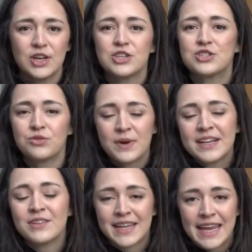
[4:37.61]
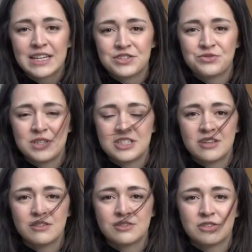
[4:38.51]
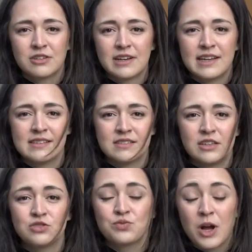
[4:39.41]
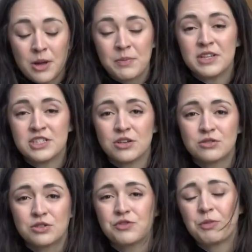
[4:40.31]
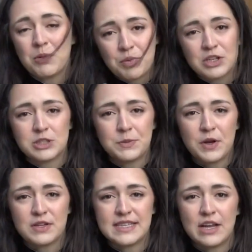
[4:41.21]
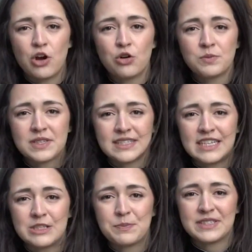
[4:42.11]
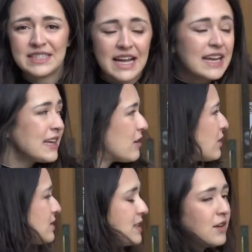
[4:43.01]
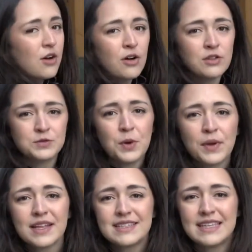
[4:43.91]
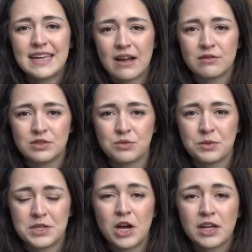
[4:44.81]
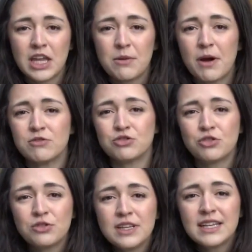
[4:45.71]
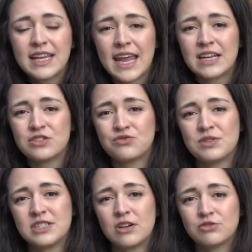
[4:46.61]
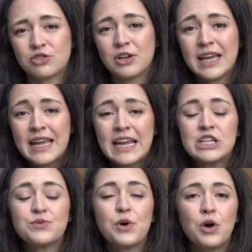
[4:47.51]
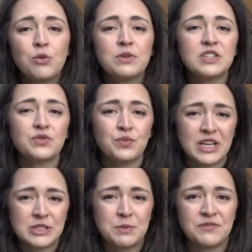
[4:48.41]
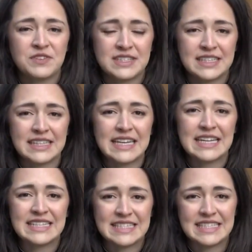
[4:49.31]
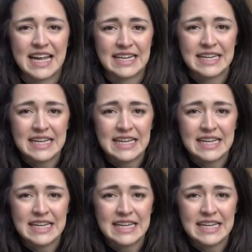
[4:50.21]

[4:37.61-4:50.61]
So right now the Cannon Street Shelter is a drop-in shelter for people experiencing homelessness, but tonight here at City Hall, Spokane City Council will be talking about turning the Cannon Street Shelter into a homeless respite facility instead.